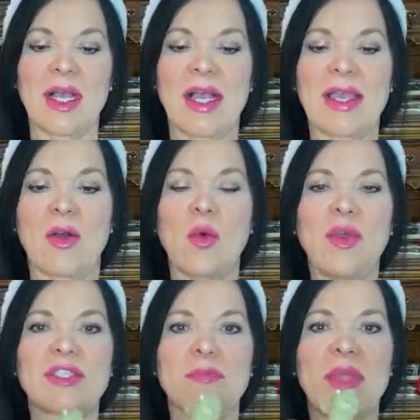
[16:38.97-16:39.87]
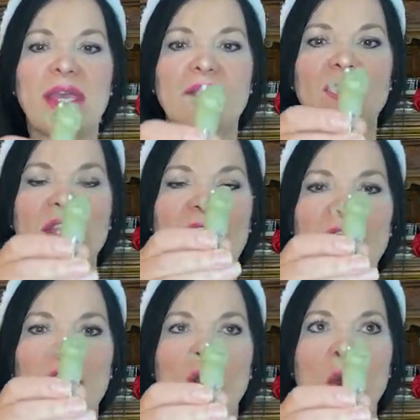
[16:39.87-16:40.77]
I always manage to
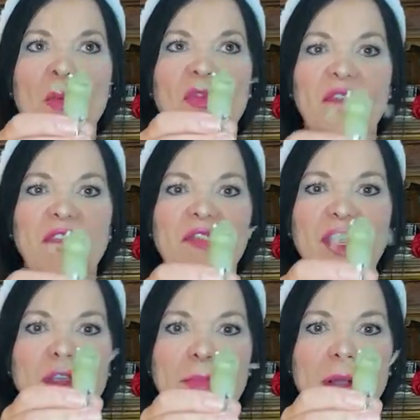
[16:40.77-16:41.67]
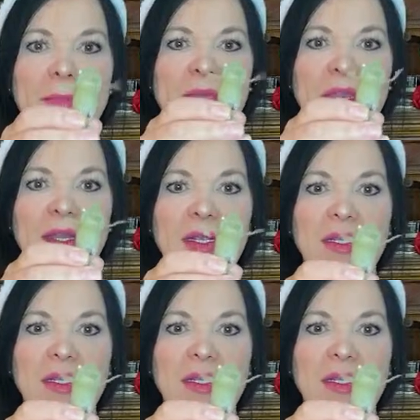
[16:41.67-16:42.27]
have a home for the finger puppet.